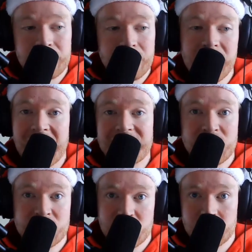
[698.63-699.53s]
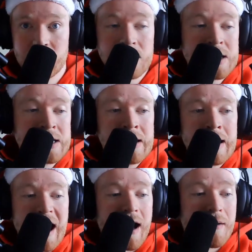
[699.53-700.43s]
life in general.
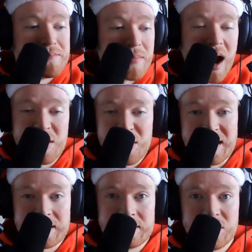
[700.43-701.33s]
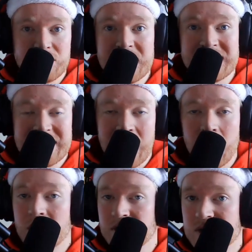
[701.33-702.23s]
I think you're missing
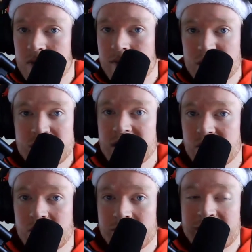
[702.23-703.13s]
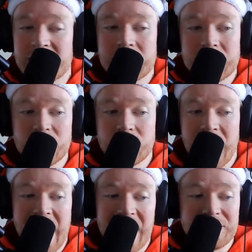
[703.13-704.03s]
out on so much that you
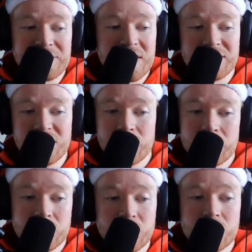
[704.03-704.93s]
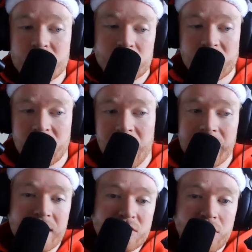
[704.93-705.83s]
could have if you choose to
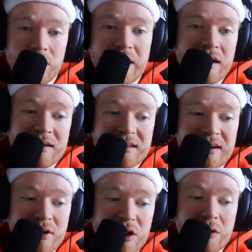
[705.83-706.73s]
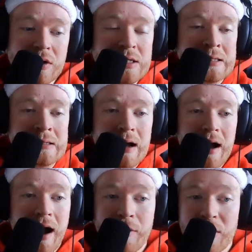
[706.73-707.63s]
decline this road that God has given you.
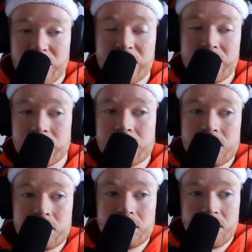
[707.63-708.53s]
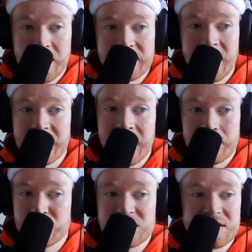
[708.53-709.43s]
I would argue, like
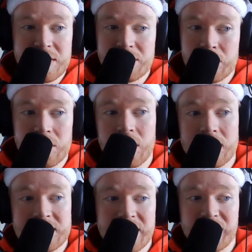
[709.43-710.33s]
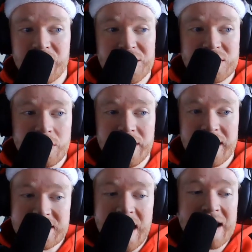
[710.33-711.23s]
99% of people are intended for this road,
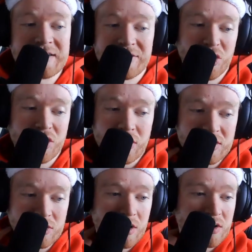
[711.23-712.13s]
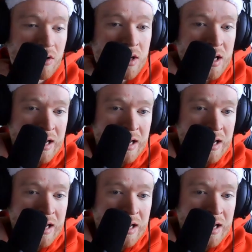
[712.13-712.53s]
as I've argued elsewhere. So